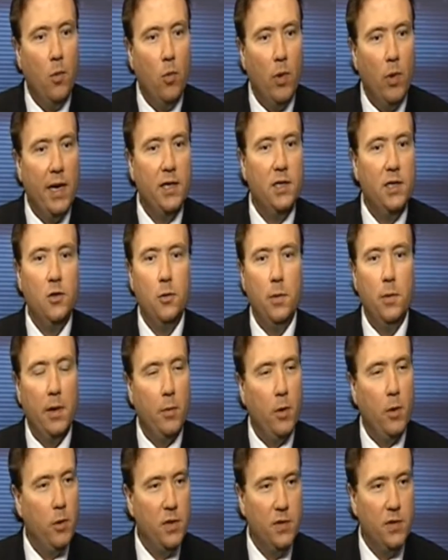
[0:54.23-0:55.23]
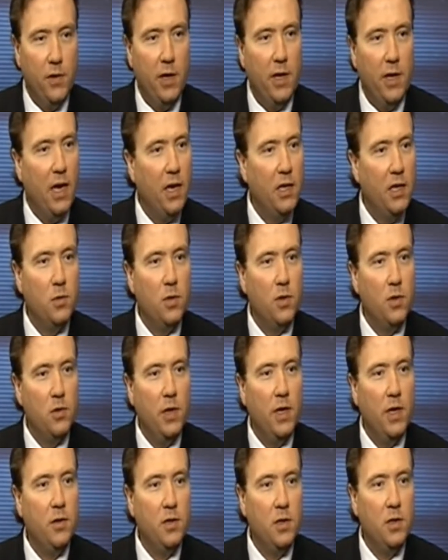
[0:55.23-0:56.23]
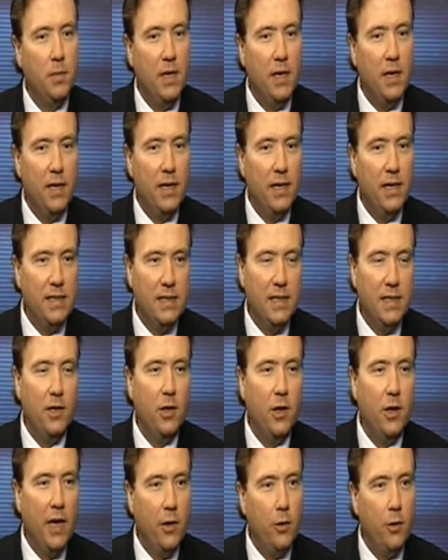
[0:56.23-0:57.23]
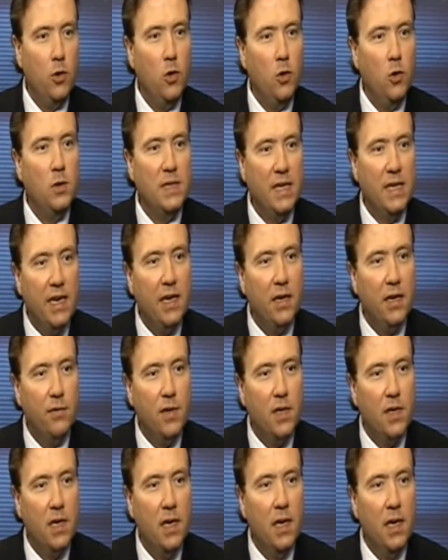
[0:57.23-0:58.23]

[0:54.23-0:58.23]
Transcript: what I do, but I'm always very honest with traders about it, and I say, you know, I don't use any of it.